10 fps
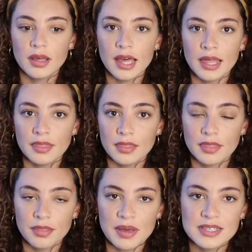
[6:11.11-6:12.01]
And
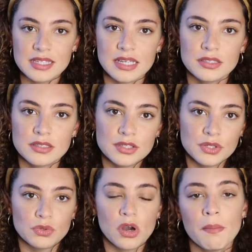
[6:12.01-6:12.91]
the best thing
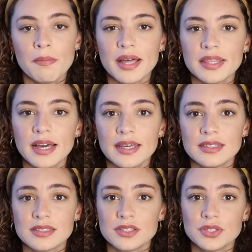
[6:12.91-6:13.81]
to combat that
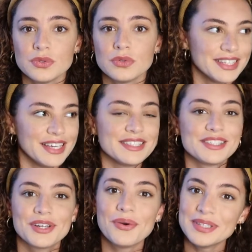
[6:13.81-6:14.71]
is to
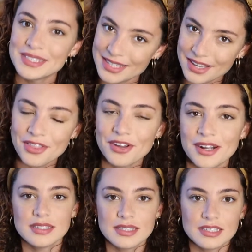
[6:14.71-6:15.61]
go into the other
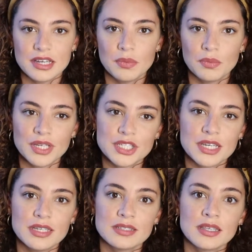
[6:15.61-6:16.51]
system, which
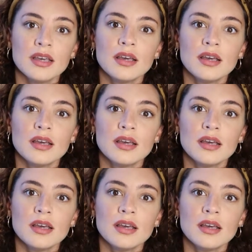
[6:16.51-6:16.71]
is